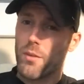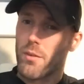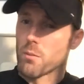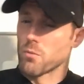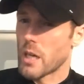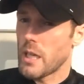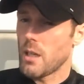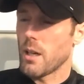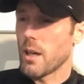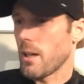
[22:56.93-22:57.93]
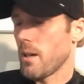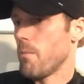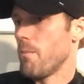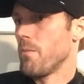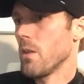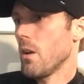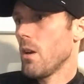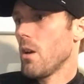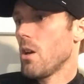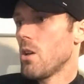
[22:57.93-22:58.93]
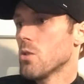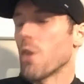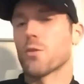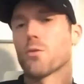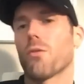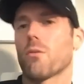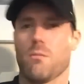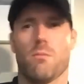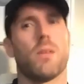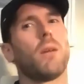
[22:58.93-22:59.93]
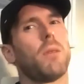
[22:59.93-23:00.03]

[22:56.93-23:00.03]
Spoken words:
if I'm right. So I think